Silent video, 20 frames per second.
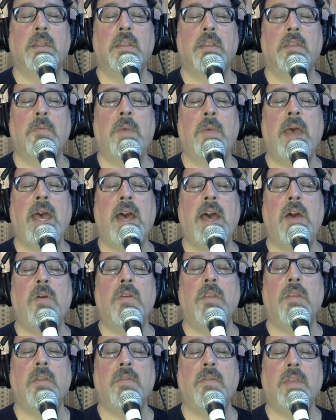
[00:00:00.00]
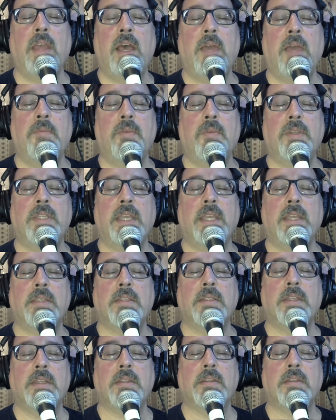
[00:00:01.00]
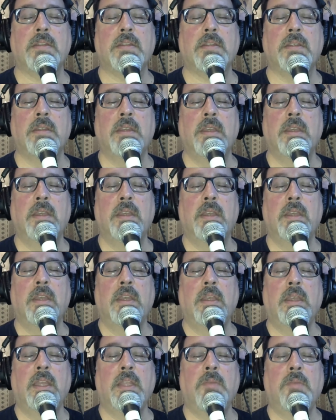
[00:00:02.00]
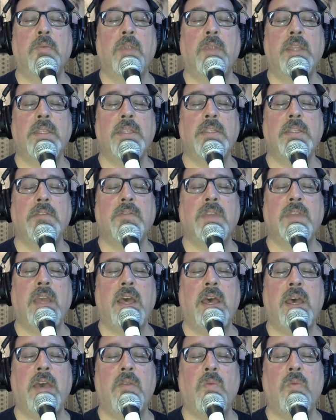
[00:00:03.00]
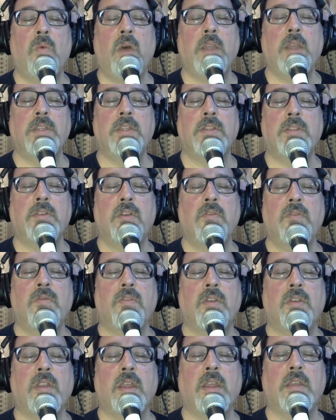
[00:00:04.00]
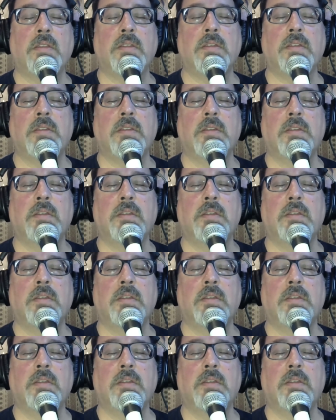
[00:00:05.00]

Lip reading: The power of God protects us. And the presence of God watches over us.